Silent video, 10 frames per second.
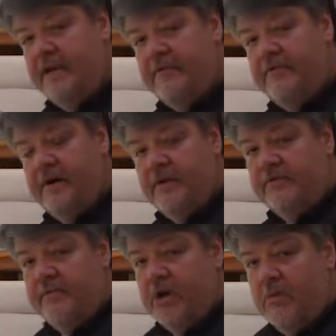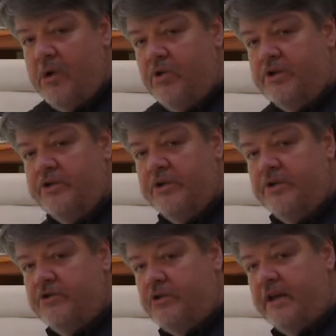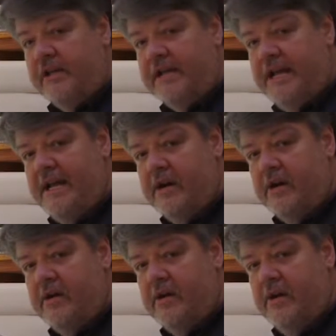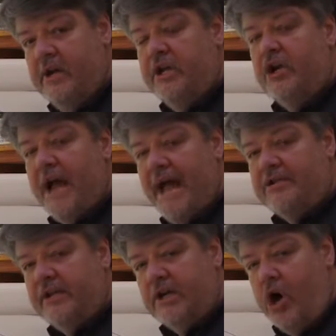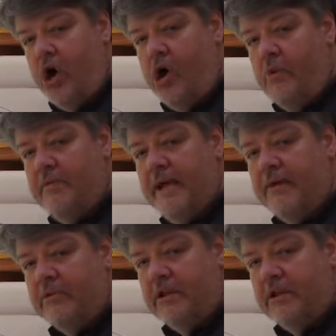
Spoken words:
interference from your emotions and your adrenaline here. You're actually calm and